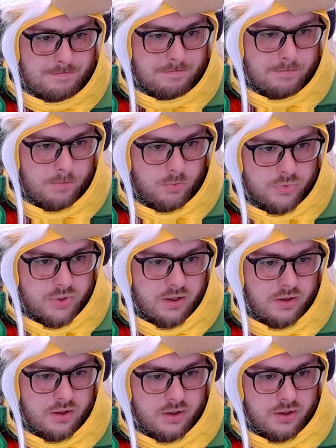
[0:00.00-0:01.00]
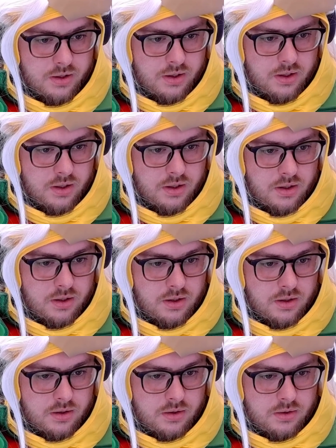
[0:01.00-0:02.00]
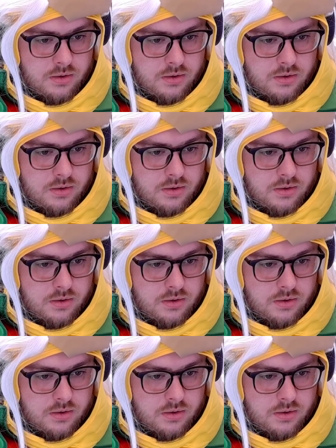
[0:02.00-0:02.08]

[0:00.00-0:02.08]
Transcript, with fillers: her ramble was just a gorilla.